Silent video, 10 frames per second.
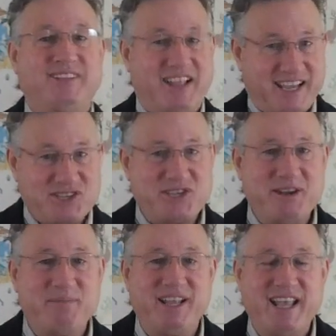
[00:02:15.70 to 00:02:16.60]
like I
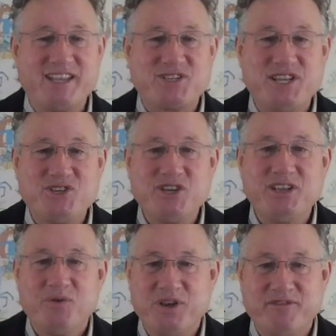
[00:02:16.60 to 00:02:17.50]
said in my last
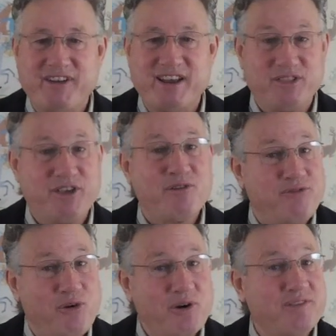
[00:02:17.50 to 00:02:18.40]
teaching, when you find a
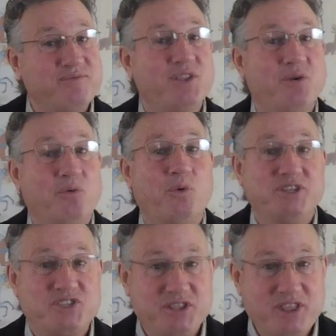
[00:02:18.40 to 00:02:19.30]
therefore,
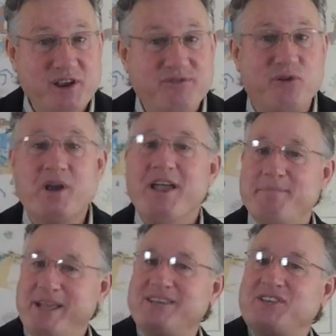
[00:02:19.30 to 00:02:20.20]
what's it there for?
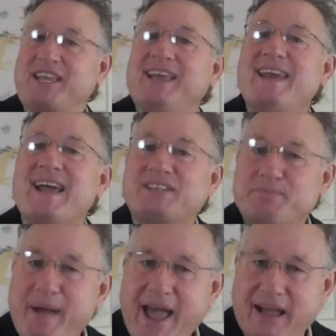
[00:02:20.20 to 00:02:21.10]
Because it connects
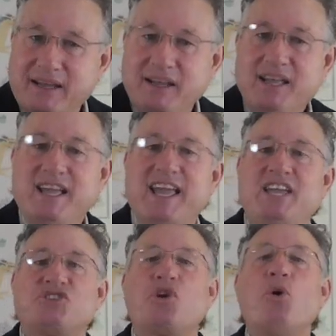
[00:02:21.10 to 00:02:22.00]
back.
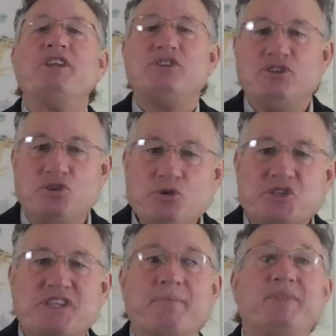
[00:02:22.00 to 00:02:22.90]
He's going to do
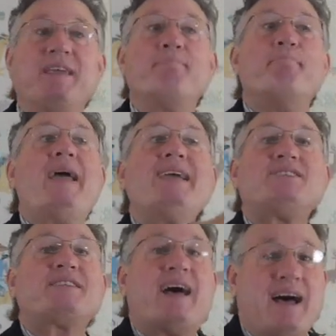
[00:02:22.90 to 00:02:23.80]
something
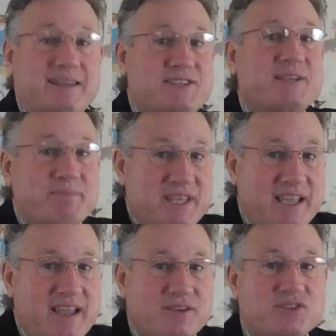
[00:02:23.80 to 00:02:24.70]
based on
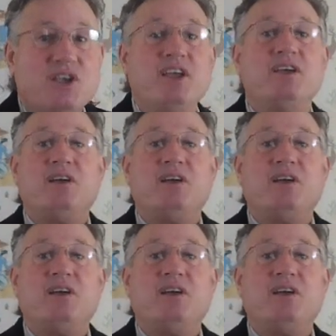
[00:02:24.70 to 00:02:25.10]
something else.